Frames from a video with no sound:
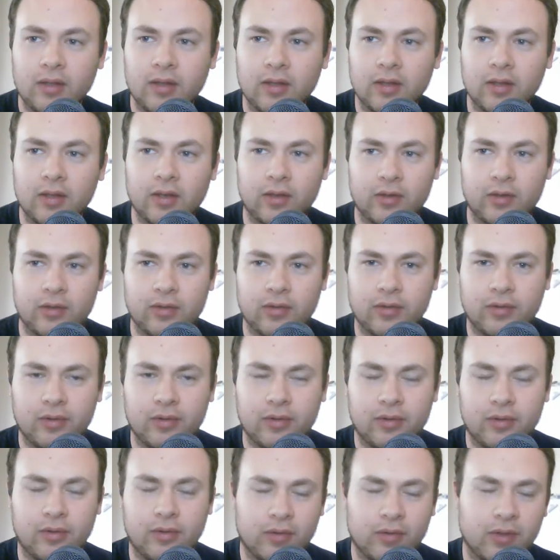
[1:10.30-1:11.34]
you know, you,
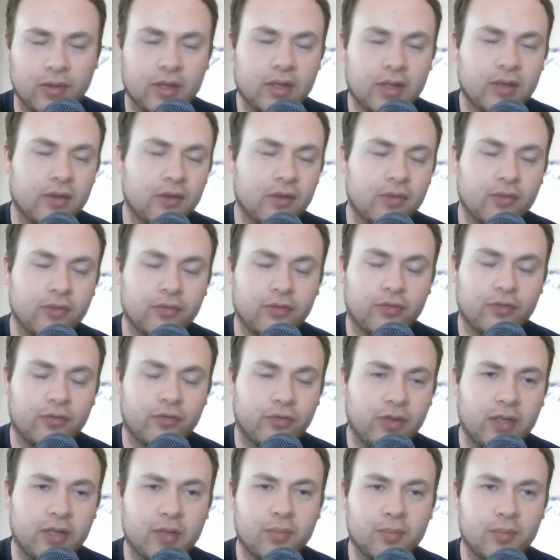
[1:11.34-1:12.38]
you think of
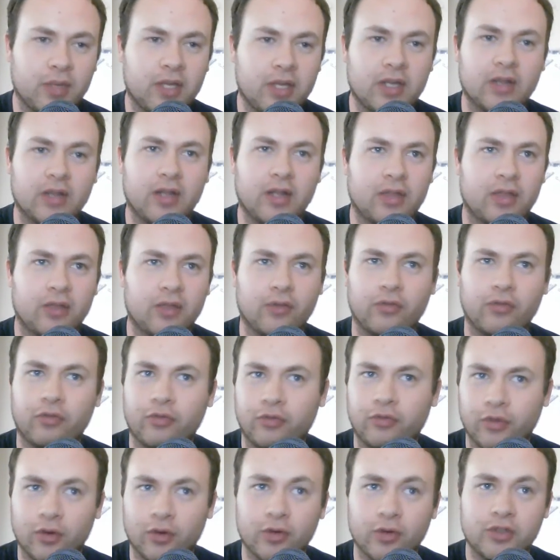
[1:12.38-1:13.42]
it being like the
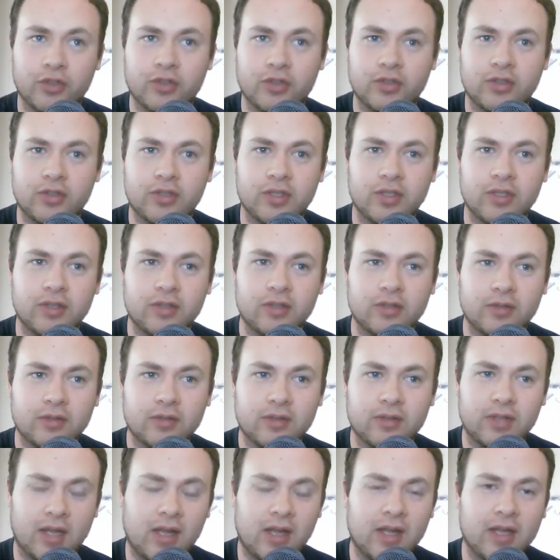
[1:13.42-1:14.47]
first
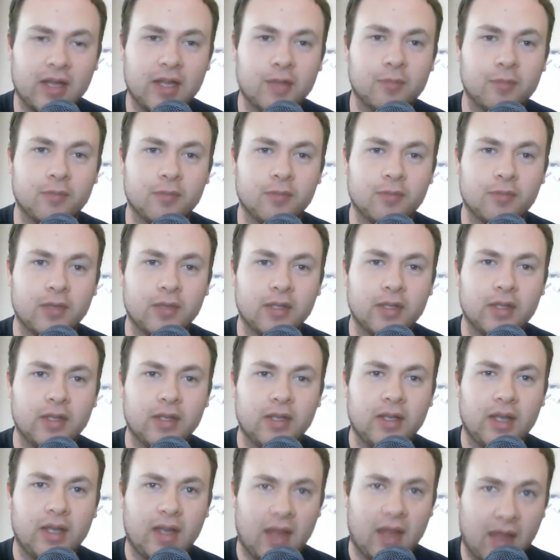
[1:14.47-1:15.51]
time
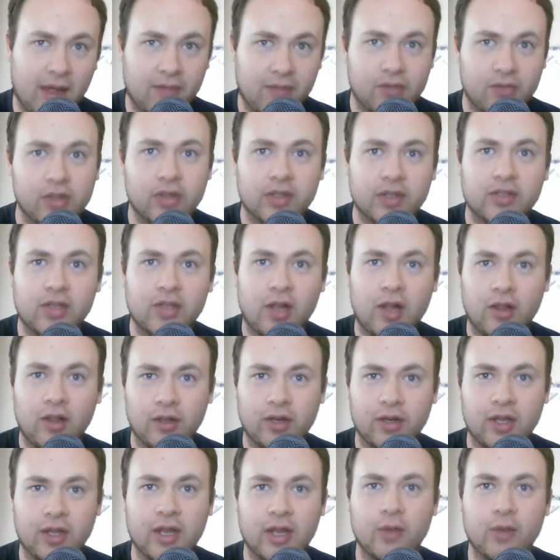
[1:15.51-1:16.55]
having this
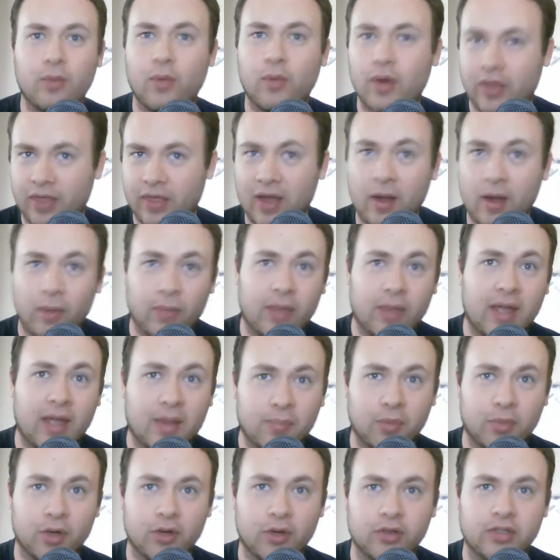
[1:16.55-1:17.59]
holiday without
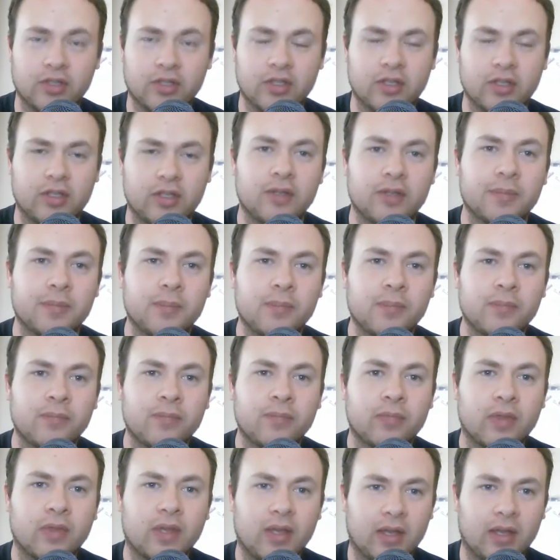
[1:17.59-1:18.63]
that person,
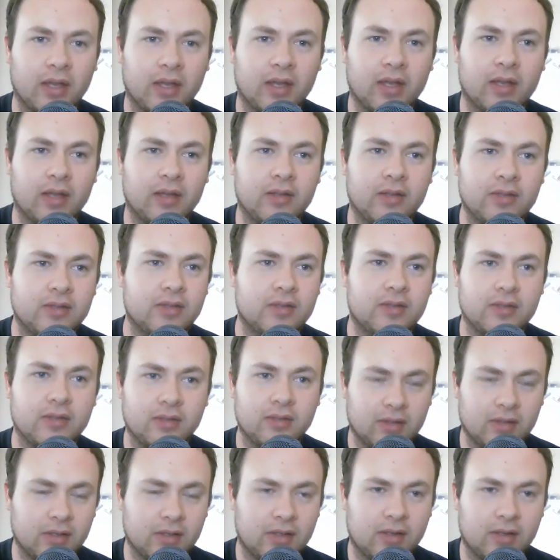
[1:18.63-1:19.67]
and
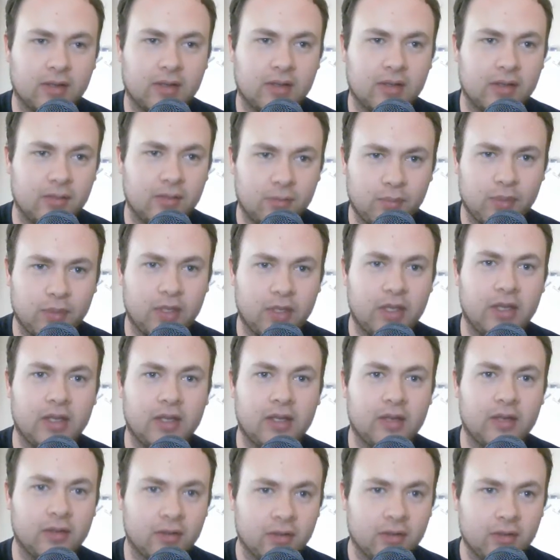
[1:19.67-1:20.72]
it can
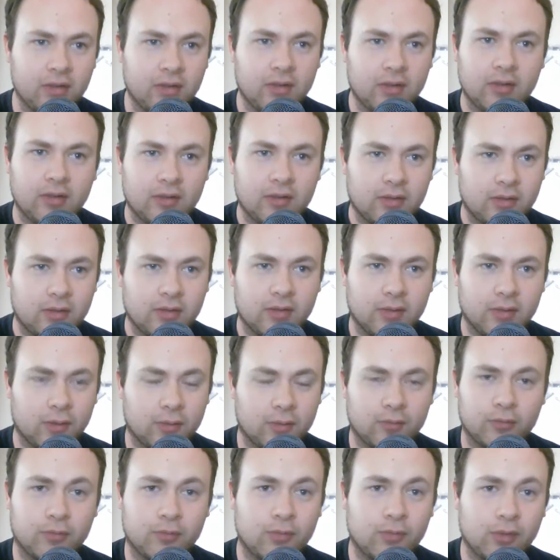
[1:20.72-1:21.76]
be a,
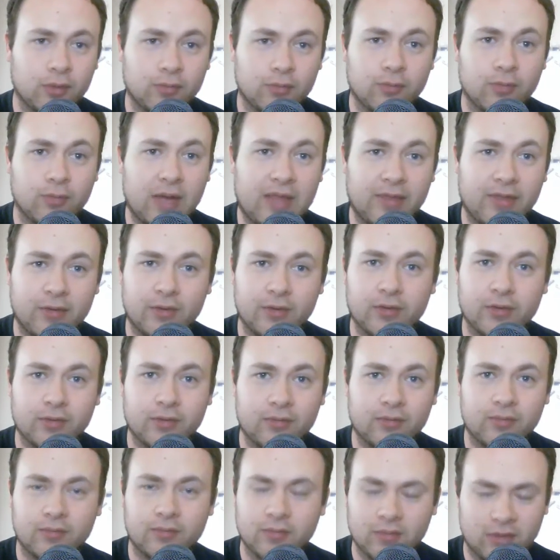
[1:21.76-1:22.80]
a rather
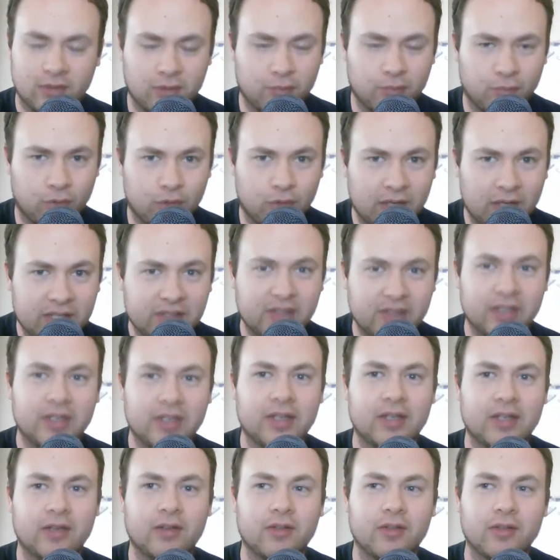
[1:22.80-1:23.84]

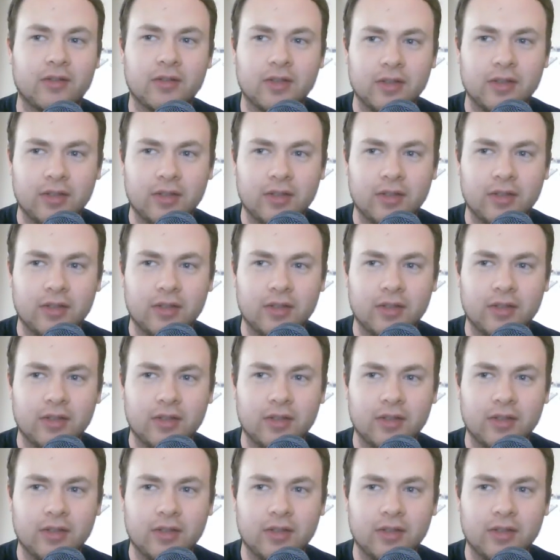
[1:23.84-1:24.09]
depressing